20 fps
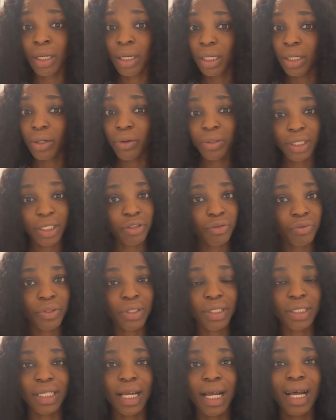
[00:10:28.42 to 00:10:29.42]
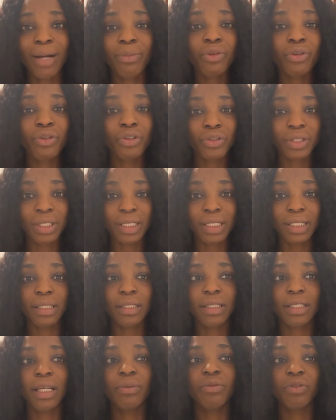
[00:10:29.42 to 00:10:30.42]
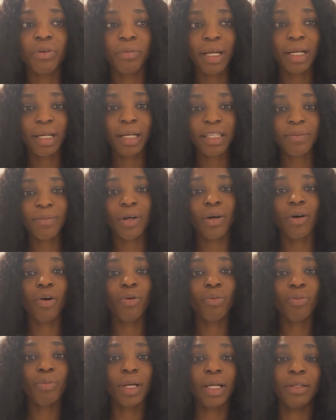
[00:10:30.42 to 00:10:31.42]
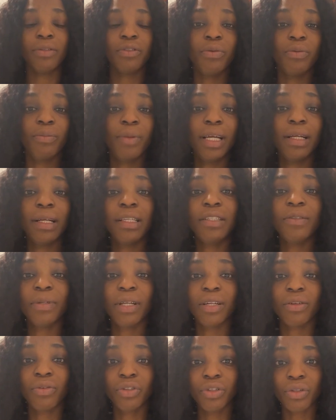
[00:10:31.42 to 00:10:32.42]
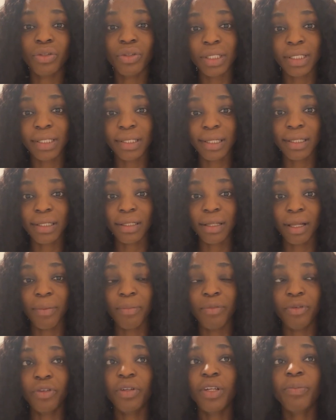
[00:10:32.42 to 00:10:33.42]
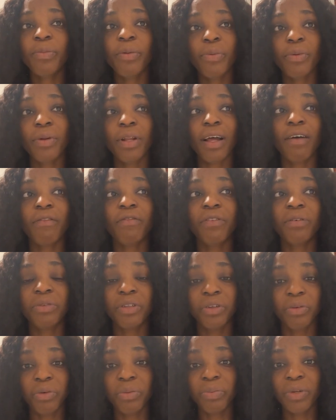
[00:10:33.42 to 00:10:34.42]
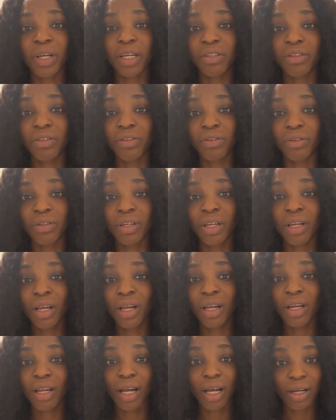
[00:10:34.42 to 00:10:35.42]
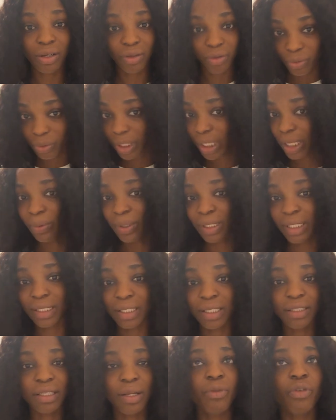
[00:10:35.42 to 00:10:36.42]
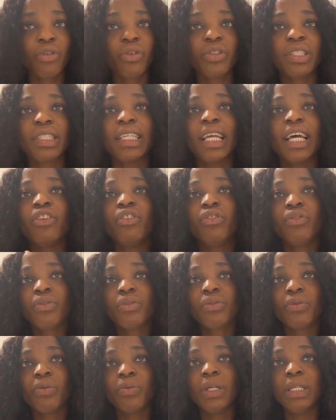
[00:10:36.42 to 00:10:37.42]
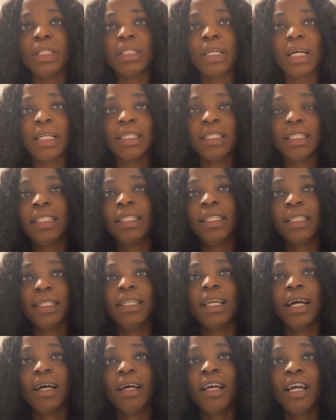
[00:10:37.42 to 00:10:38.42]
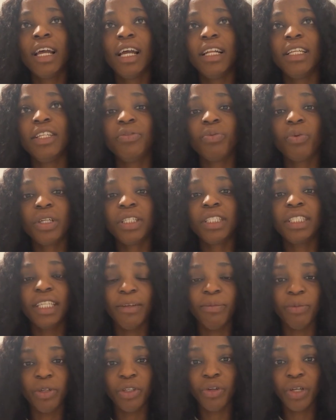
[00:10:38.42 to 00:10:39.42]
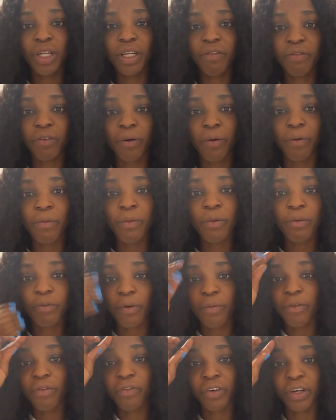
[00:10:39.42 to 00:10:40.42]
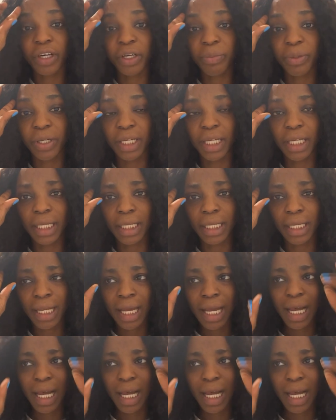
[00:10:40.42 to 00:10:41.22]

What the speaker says: Honest truth is that I'm not used to the system, so my classmates are not used to the system. It's only people that are from the European Union that are okay with the system because they are used to it, and it's what they've been doing from the very beginning.